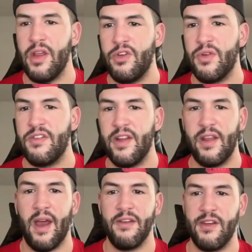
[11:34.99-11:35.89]
interest in
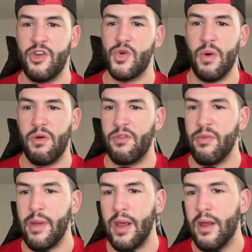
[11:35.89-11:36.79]
guys like Schroeder for
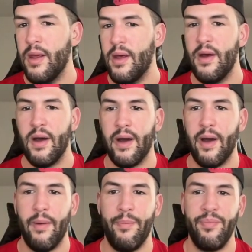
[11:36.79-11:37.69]
me.
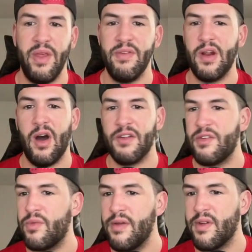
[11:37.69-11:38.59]
Even
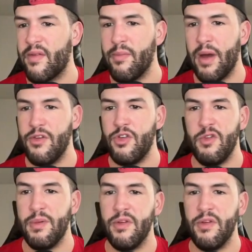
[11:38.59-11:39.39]
Austin Reeves off the bench, who's been